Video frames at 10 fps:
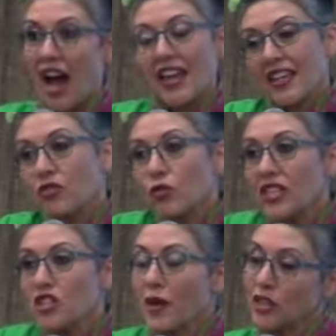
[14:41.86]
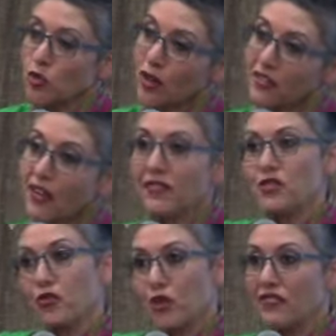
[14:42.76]
I can reach my 25
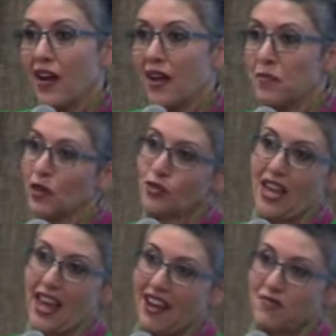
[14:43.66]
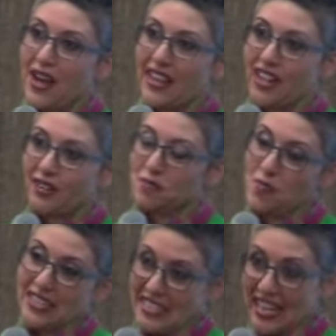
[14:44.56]
to 45 because I have my,
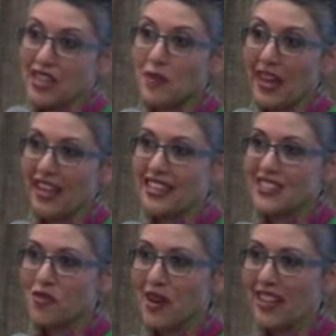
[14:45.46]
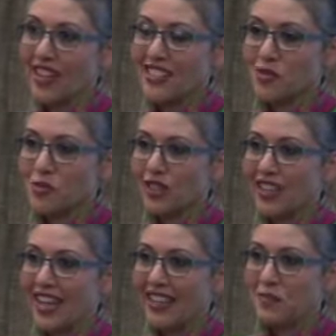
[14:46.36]
my database on my customer
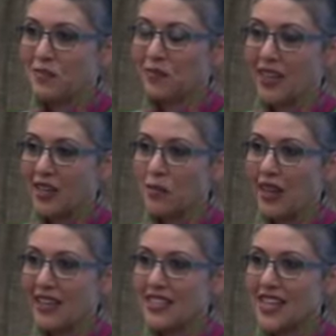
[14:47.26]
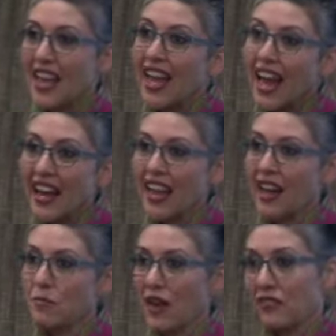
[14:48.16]
client database, and I
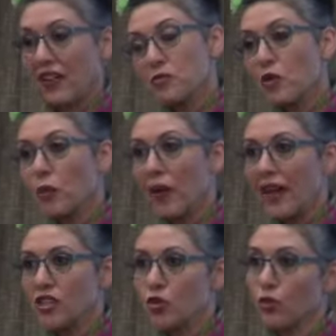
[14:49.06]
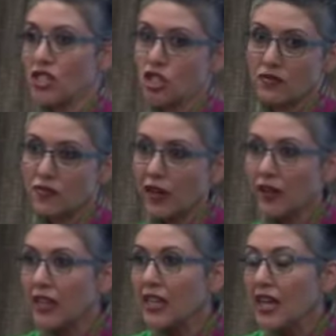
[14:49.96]
have my Facebook page, which is
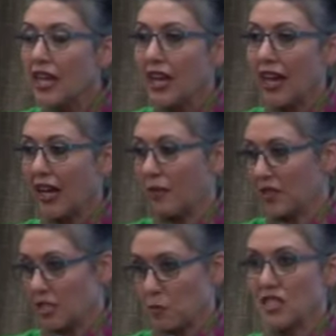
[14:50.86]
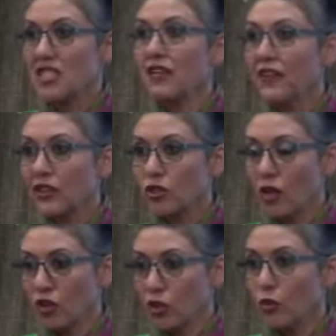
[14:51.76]
very uh, specific to
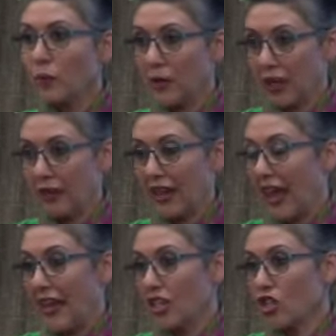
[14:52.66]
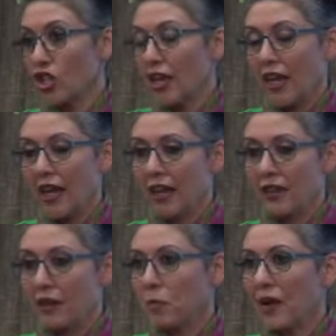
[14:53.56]
a group uh, age.
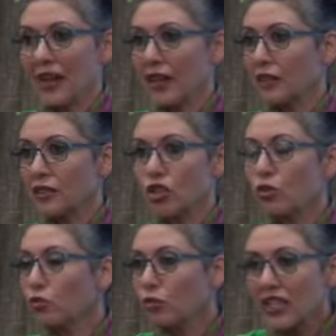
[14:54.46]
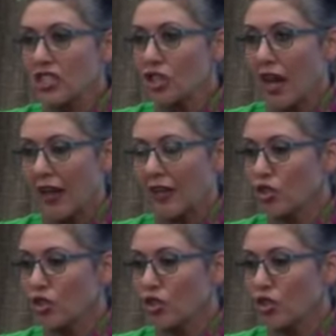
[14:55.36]
And, but to reach high